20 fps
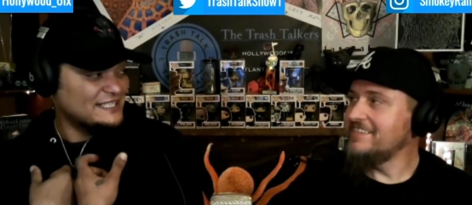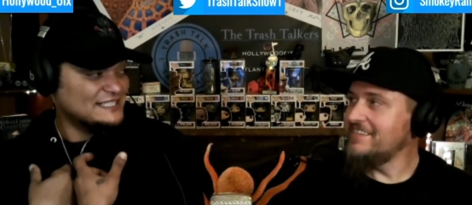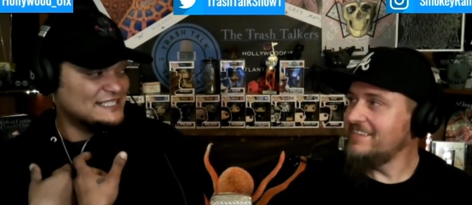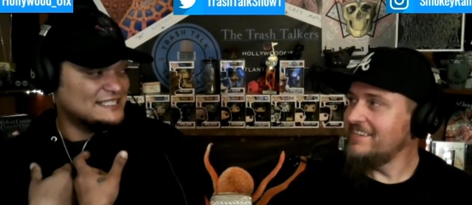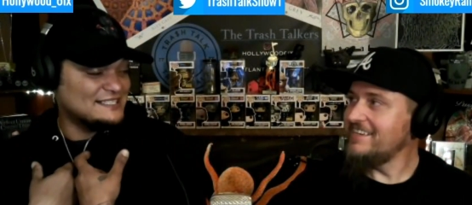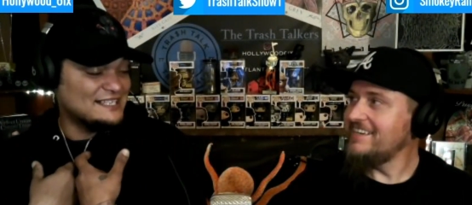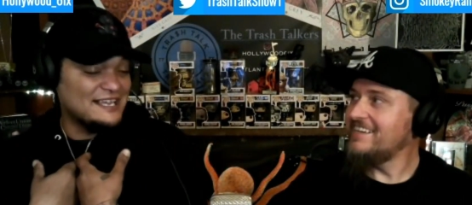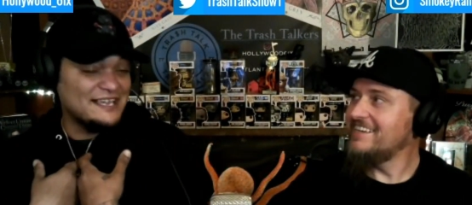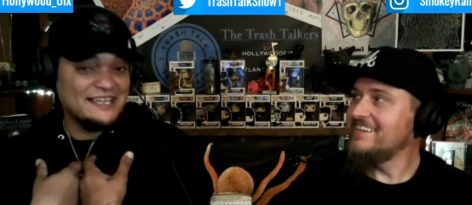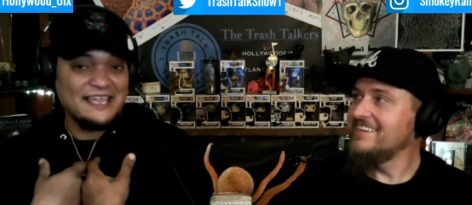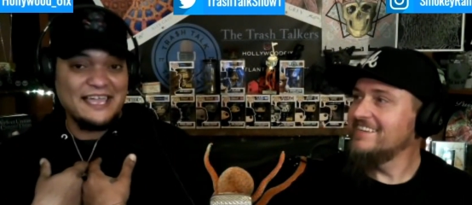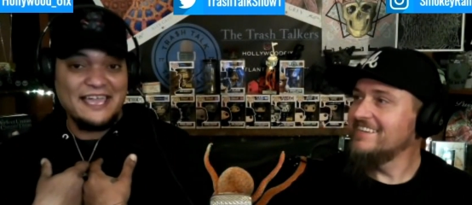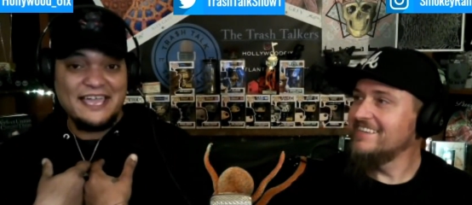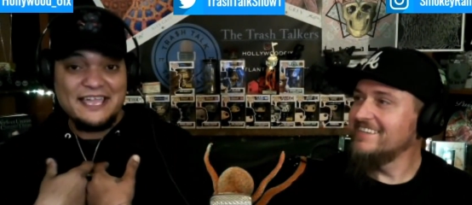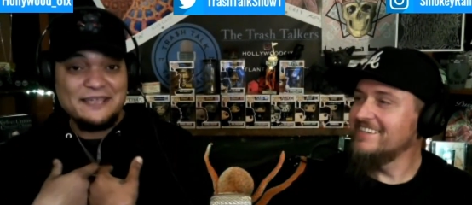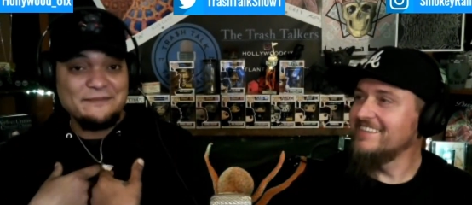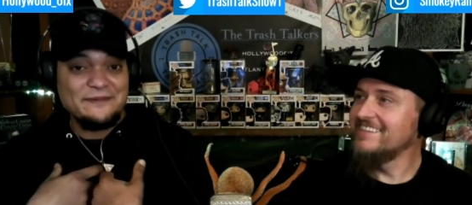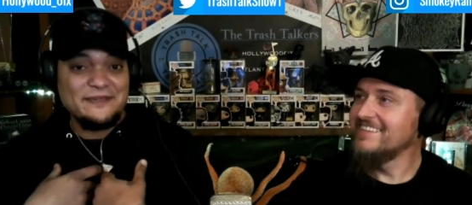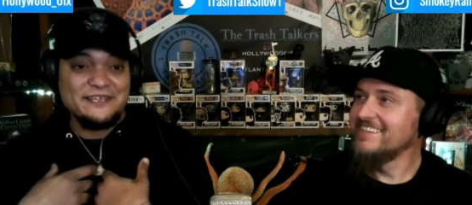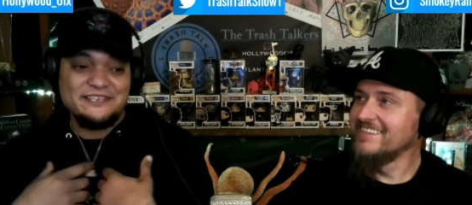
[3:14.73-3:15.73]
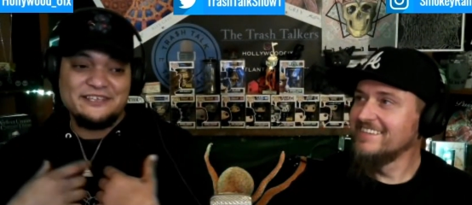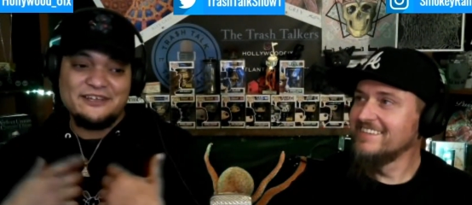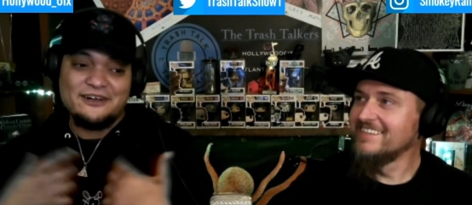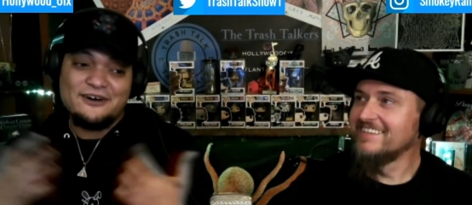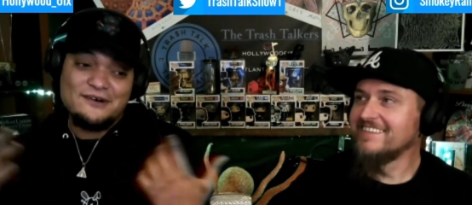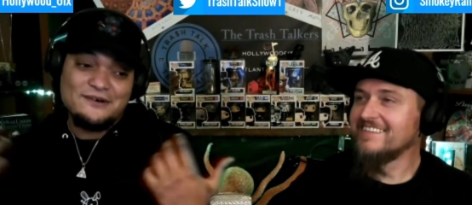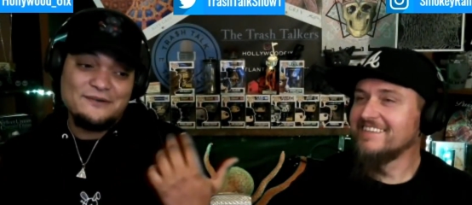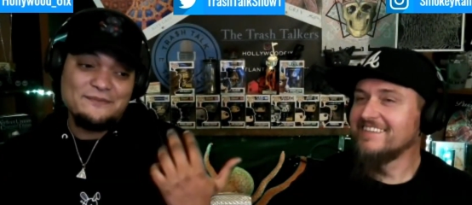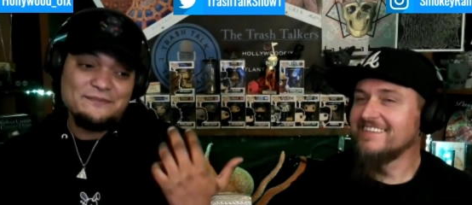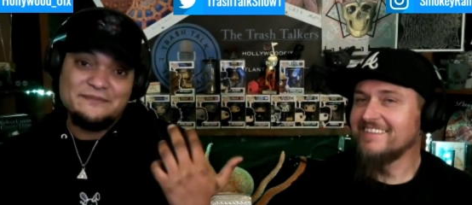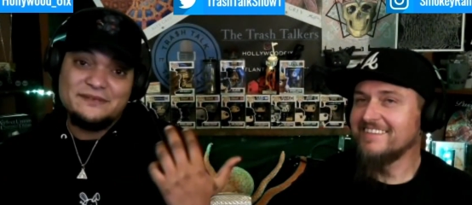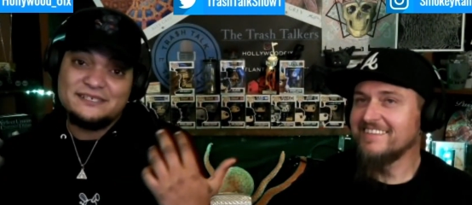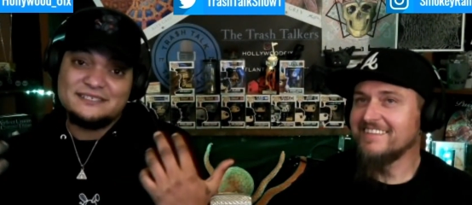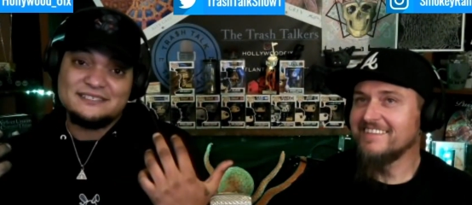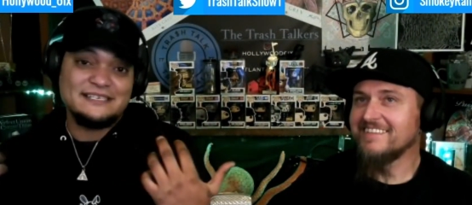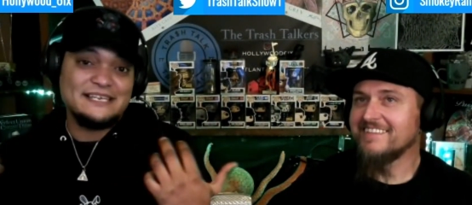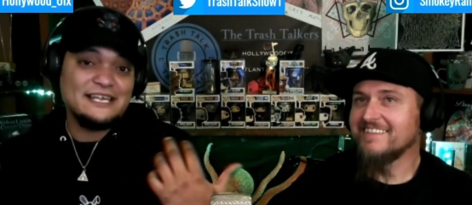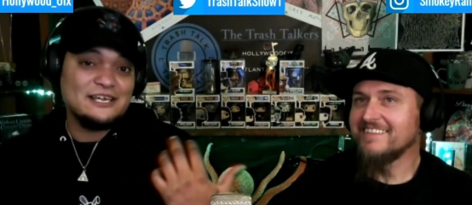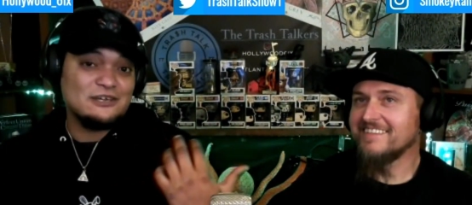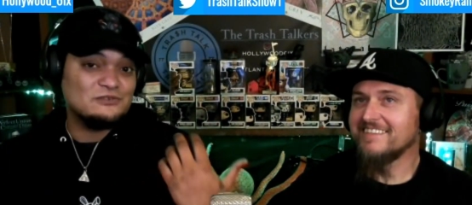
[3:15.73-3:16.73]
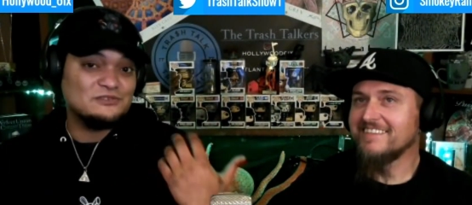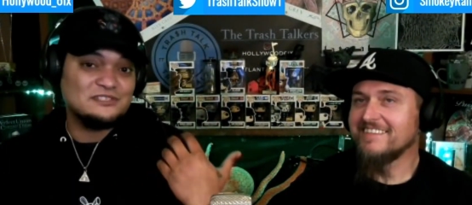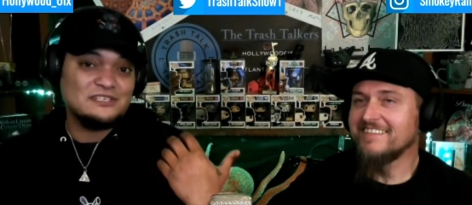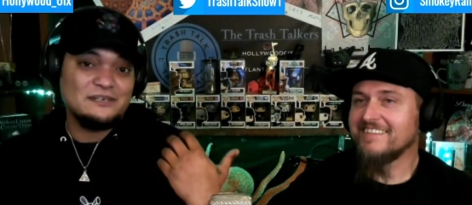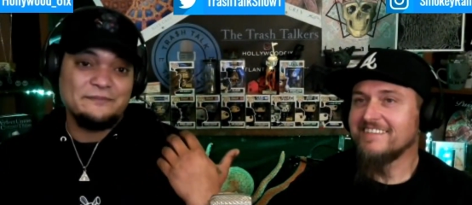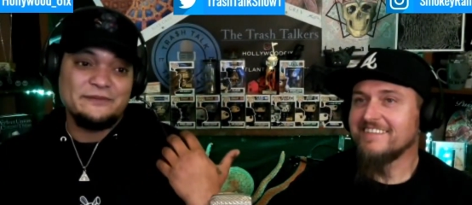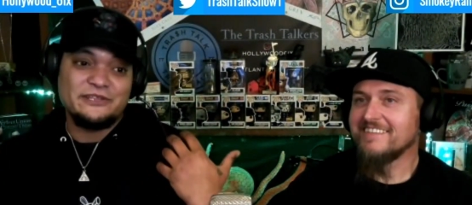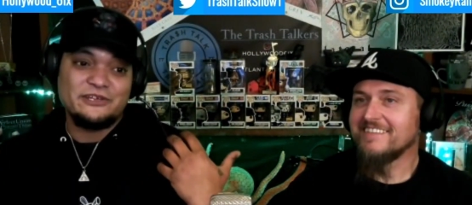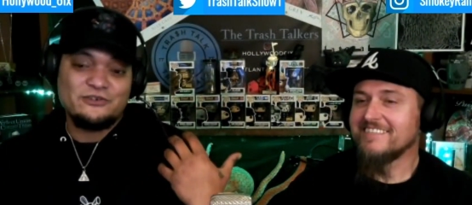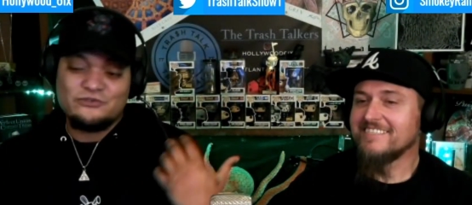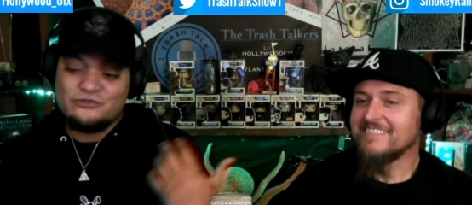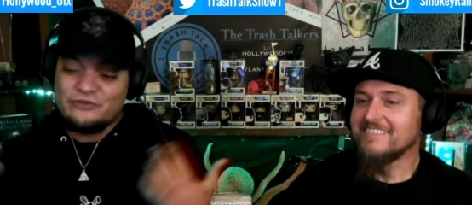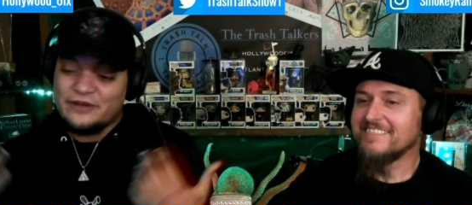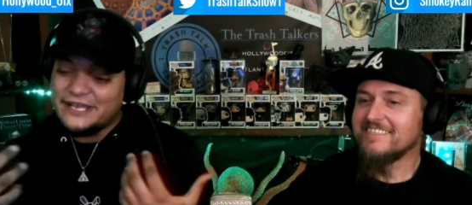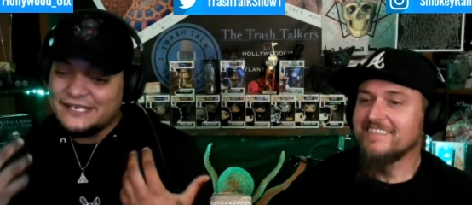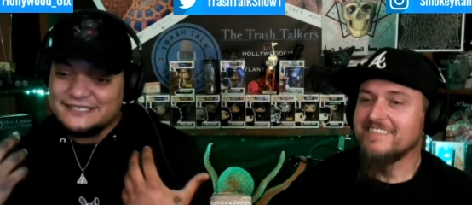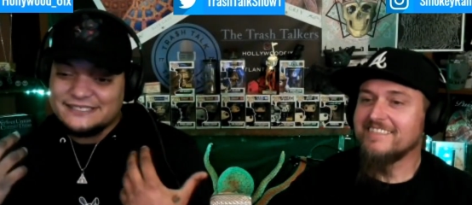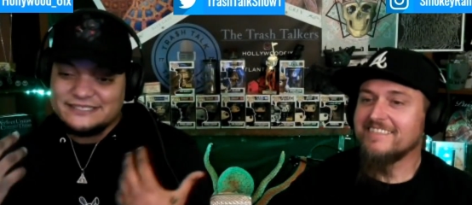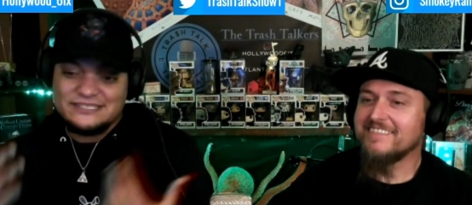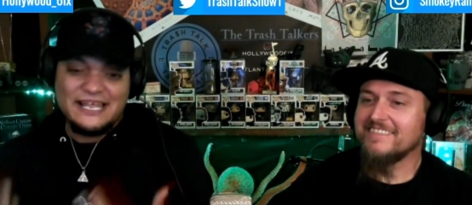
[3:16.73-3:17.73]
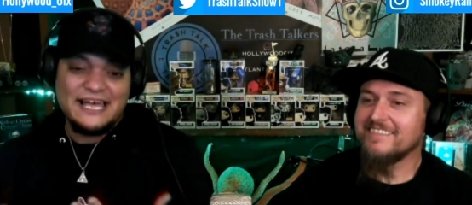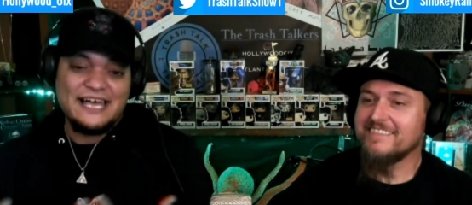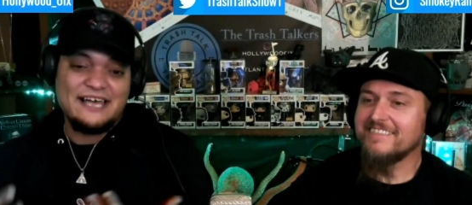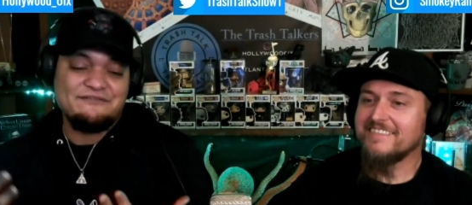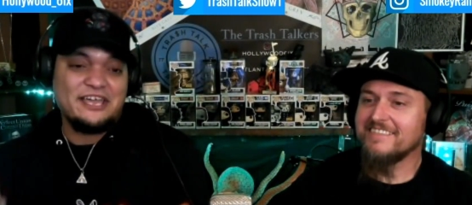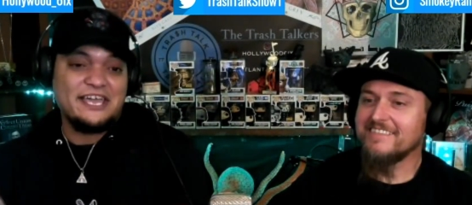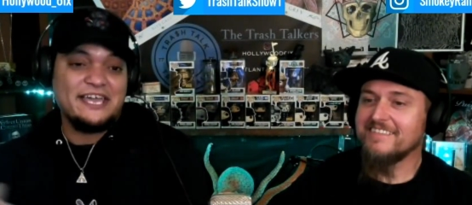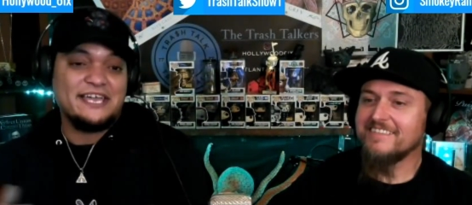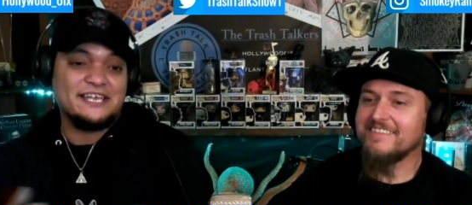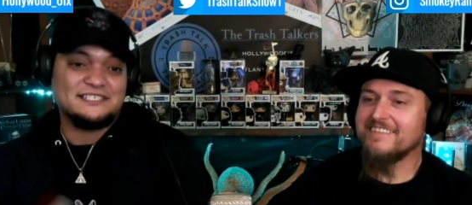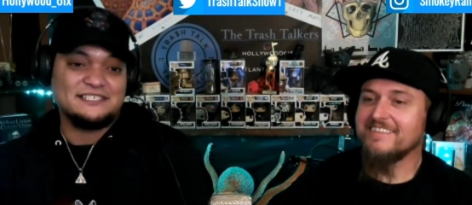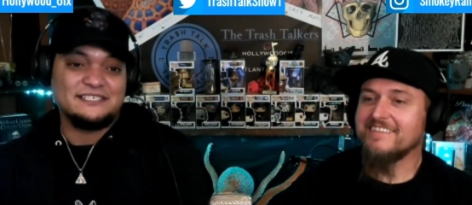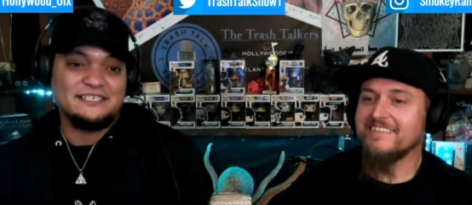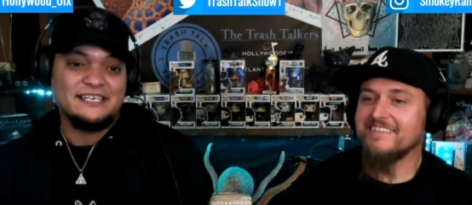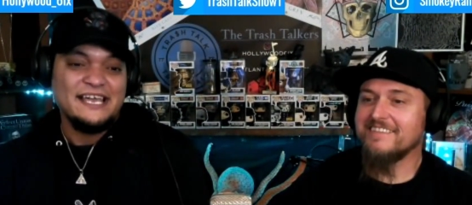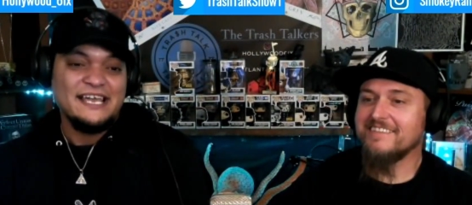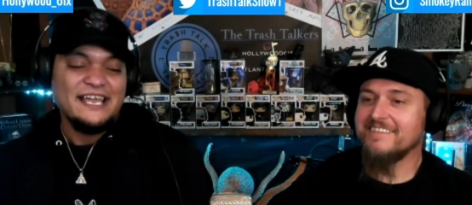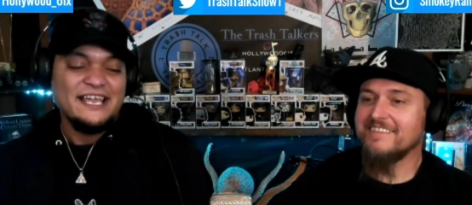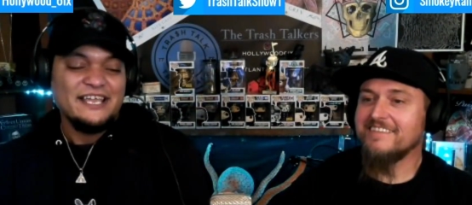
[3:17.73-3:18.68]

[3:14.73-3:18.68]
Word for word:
Speaker 1: It's like, hey man, y'all missing out on some of the greatest live action.